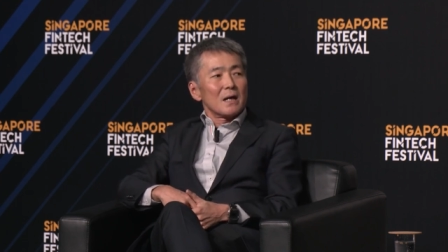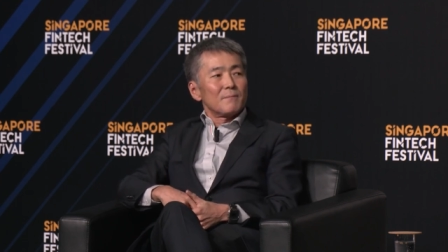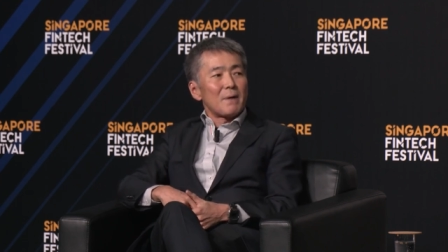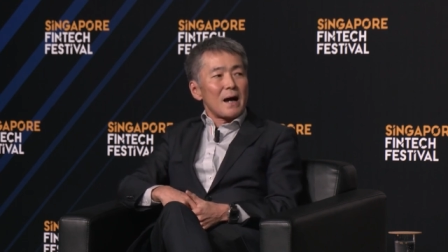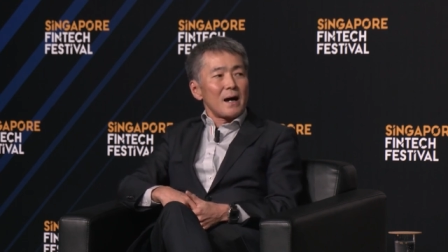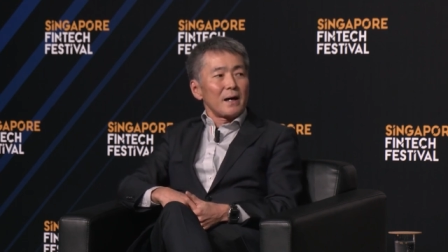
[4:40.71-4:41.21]

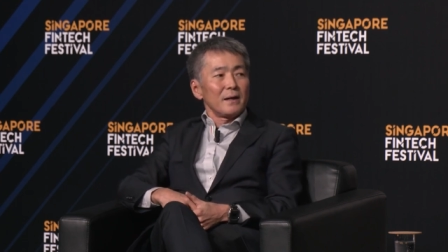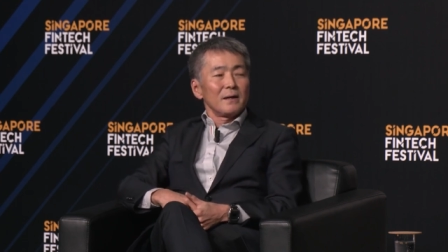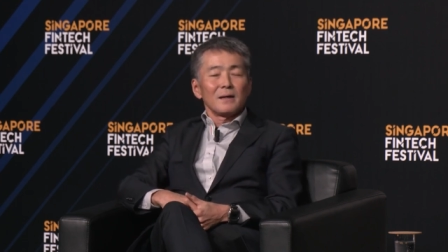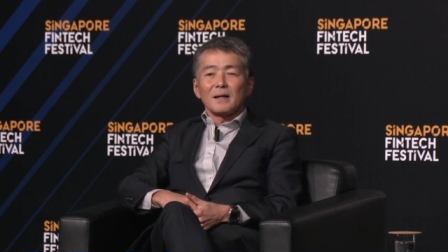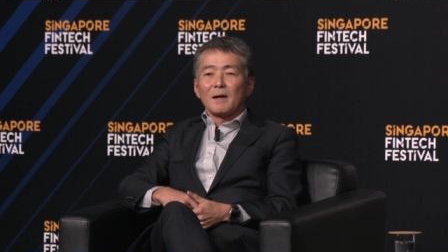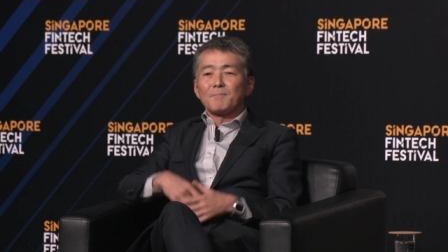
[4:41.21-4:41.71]
by
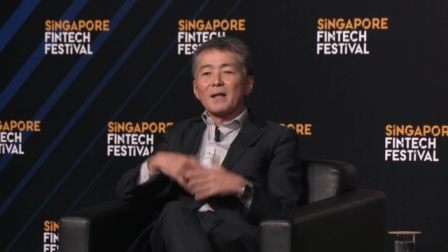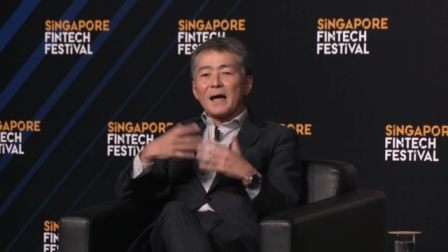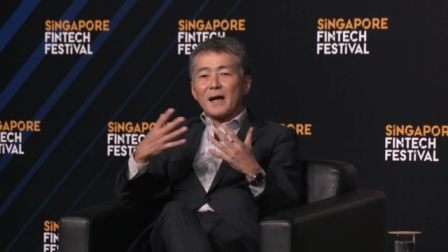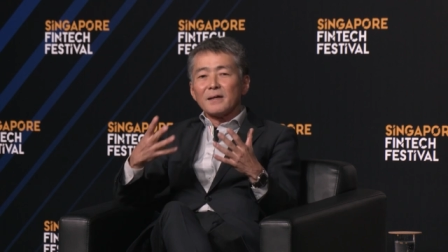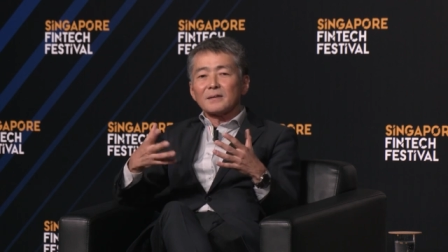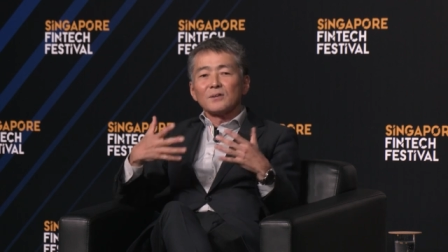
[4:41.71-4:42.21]

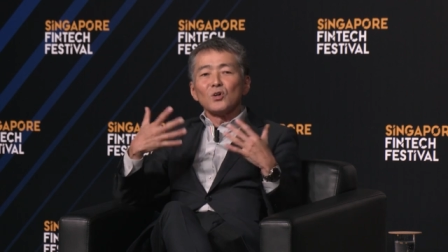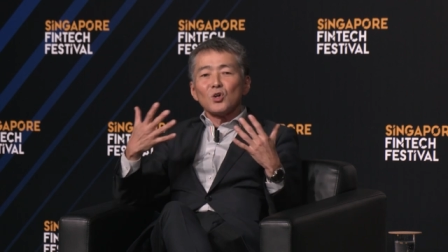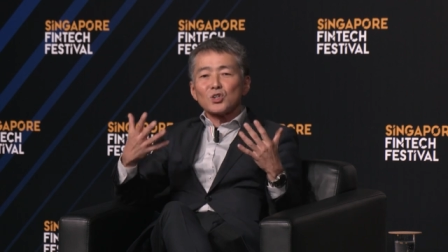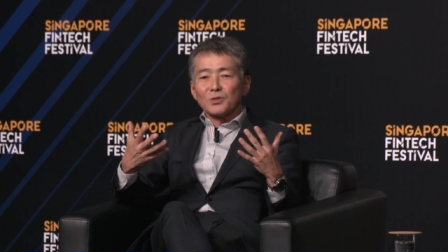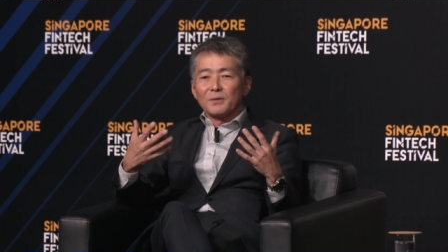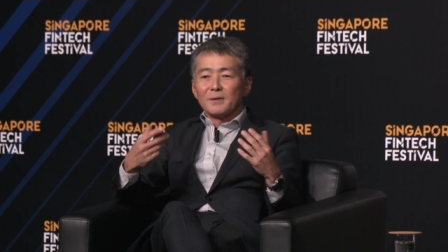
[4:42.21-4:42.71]
applying the
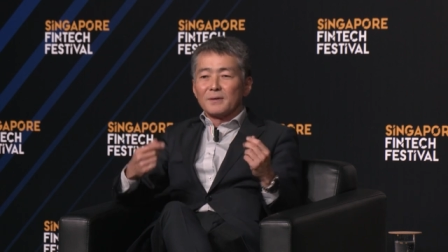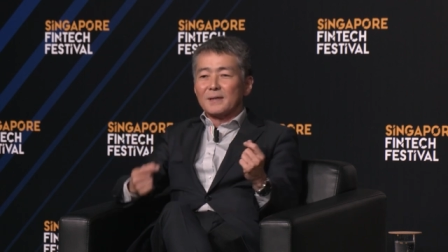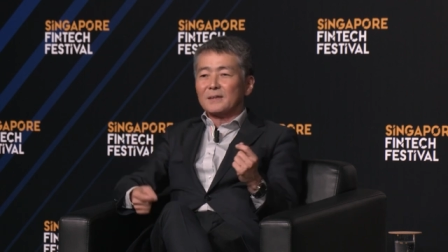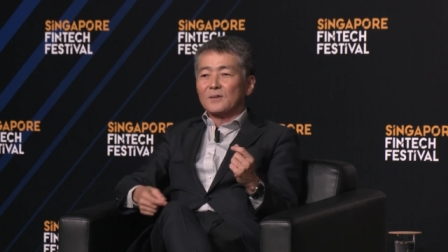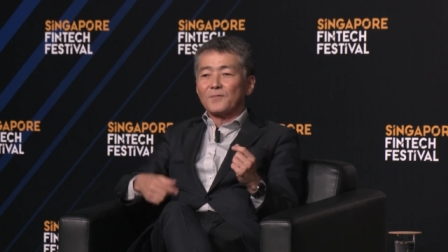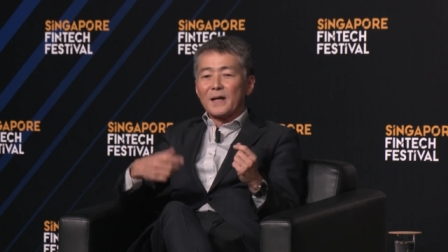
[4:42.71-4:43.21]
notion
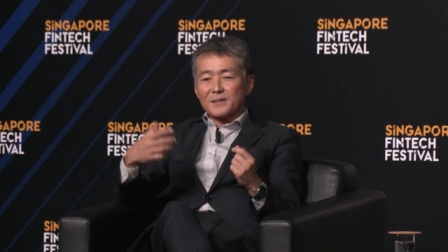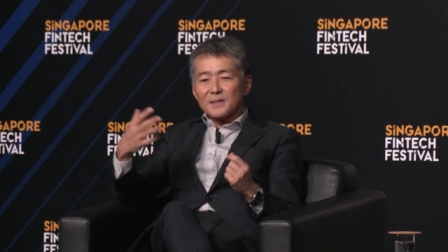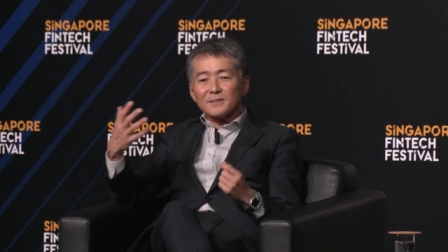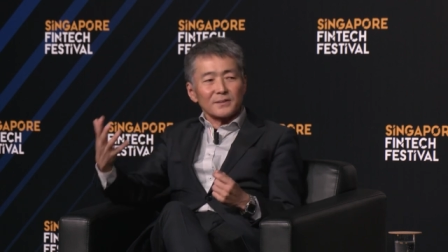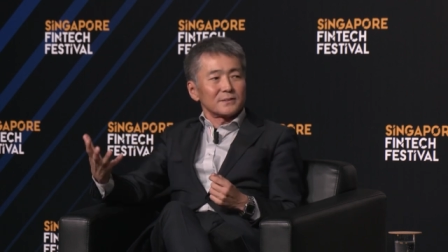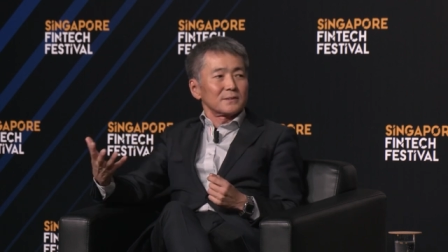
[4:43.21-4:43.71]
that the
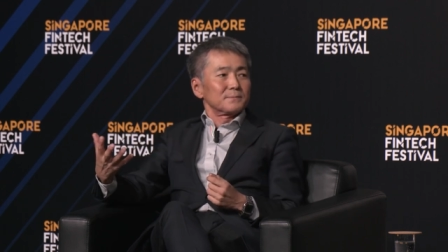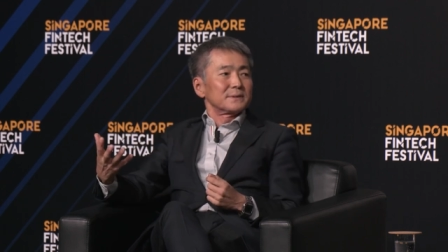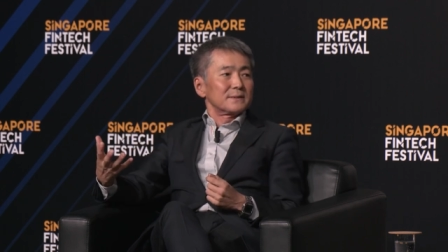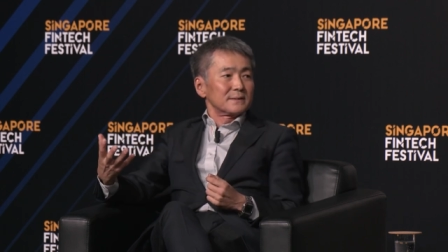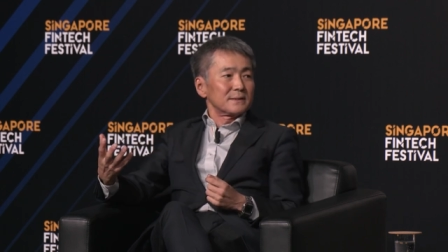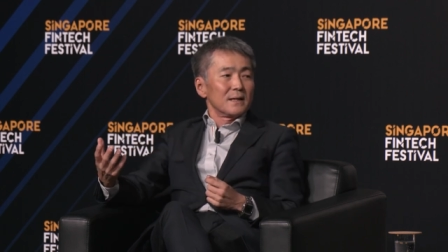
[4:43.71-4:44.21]
financial
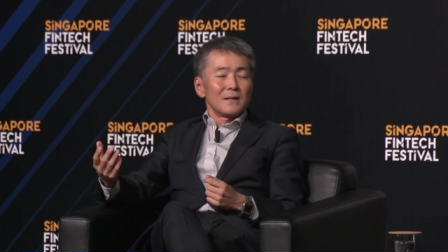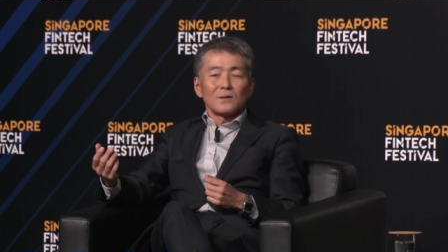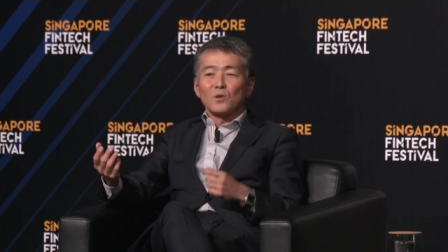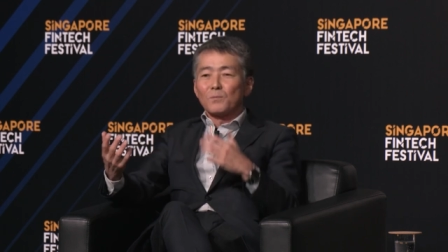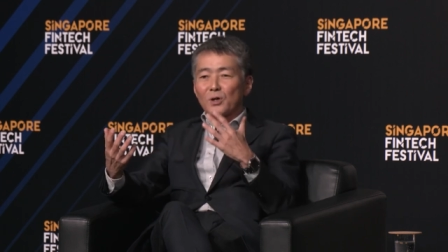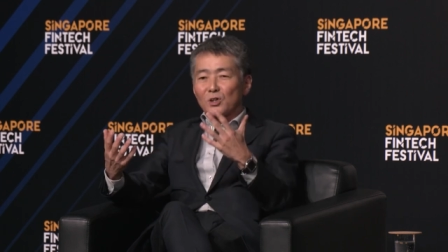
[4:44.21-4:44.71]
services
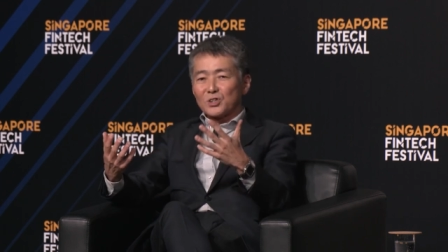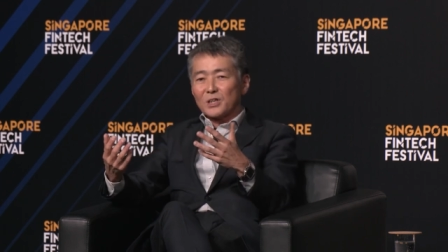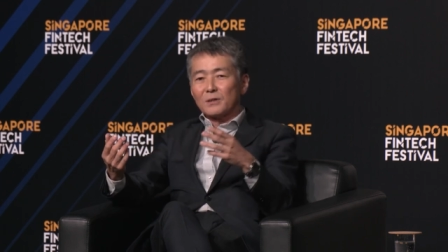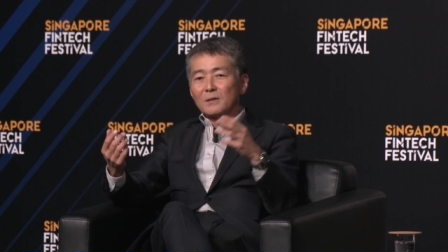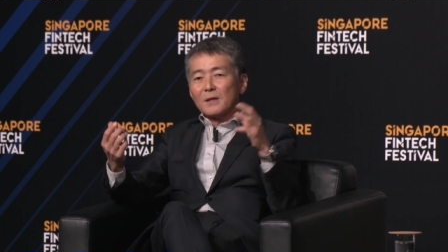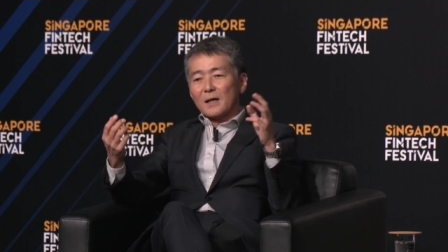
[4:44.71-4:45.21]
converging